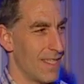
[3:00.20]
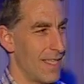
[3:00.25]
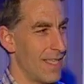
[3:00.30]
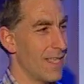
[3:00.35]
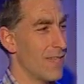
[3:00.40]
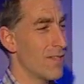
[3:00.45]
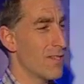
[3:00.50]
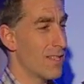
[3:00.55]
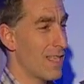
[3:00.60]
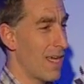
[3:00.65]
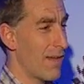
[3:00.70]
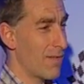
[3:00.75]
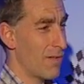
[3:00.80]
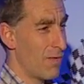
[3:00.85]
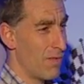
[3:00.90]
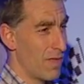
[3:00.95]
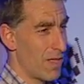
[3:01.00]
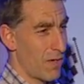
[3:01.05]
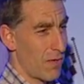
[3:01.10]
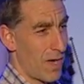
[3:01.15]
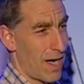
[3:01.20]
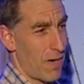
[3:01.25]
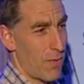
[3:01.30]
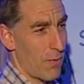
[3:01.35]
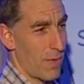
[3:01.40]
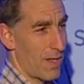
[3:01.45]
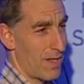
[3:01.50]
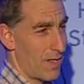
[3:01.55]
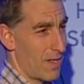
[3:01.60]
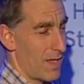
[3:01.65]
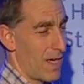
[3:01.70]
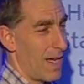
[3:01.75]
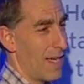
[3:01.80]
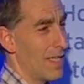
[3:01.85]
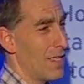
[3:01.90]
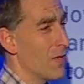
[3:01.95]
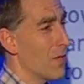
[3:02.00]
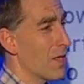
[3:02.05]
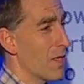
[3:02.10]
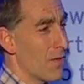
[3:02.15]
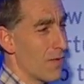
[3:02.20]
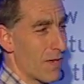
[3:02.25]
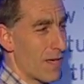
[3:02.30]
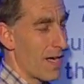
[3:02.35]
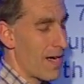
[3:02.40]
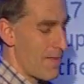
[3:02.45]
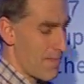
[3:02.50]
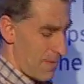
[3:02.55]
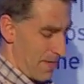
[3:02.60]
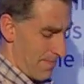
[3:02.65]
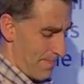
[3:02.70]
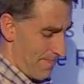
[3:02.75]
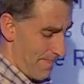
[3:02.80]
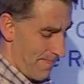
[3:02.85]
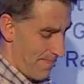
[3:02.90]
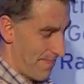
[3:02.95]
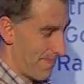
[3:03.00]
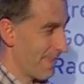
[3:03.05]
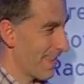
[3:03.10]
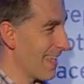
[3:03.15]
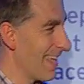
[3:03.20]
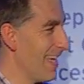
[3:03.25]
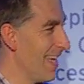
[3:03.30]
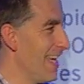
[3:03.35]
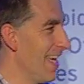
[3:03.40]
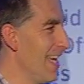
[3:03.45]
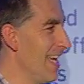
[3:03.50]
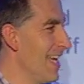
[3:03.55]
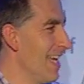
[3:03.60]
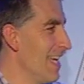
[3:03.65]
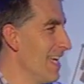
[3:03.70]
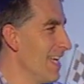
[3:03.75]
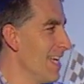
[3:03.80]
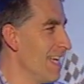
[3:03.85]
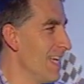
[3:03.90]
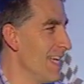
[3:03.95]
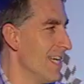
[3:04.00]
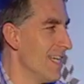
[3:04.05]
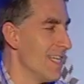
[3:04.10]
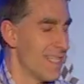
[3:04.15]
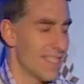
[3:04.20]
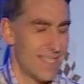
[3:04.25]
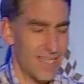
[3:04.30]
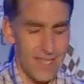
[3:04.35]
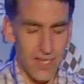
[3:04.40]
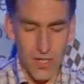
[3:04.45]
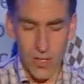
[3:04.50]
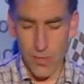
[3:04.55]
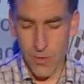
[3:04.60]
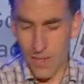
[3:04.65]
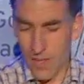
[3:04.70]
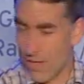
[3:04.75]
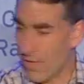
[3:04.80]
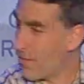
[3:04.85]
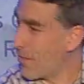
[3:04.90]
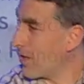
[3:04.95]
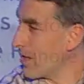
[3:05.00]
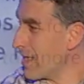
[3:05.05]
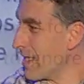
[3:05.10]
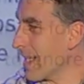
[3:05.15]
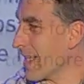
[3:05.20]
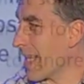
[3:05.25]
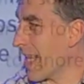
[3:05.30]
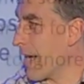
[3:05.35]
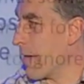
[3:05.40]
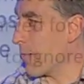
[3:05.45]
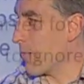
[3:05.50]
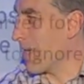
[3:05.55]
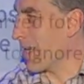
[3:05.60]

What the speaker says: and then you just have to figure out whether or not you can overcome them. So the first thing that I would